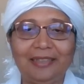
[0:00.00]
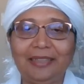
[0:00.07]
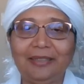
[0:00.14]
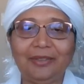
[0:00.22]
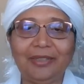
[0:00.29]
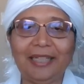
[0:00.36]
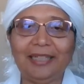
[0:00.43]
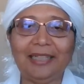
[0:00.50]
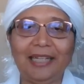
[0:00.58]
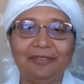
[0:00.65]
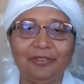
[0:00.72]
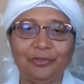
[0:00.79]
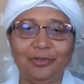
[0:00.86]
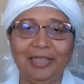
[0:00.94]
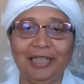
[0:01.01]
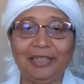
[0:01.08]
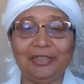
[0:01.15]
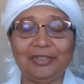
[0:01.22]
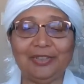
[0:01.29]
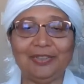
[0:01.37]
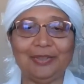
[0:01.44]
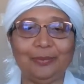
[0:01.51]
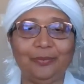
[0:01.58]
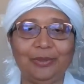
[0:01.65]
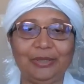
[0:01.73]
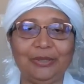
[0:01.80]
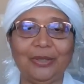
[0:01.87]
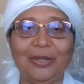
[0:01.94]
you can't have a relationship
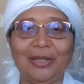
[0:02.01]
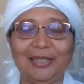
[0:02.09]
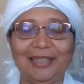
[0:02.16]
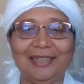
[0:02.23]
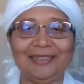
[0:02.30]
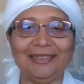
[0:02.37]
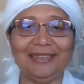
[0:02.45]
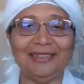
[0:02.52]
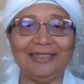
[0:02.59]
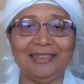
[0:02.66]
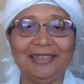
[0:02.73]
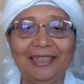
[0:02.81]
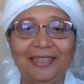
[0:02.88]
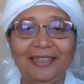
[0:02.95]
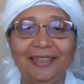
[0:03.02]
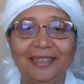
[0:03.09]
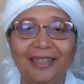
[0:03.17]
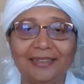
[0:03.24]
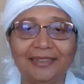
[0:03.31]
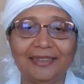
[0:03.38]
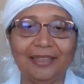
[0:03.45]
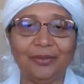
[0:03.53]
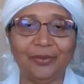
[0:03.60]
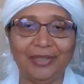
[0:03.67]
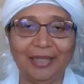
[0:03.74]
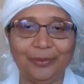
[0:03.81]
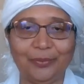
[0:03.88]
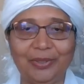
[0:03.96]
with God as a genie and say,
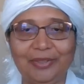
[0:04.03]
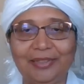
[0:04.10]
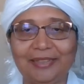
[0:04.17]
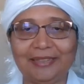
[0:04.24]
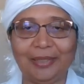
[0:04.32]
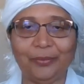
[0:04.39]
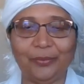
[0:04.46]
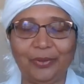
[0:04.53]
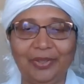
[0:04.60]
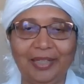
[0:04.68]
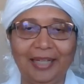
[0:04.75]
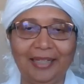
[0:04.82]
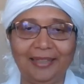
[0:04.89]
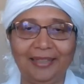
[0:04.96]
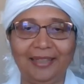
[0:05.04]
God, I want this, I want that.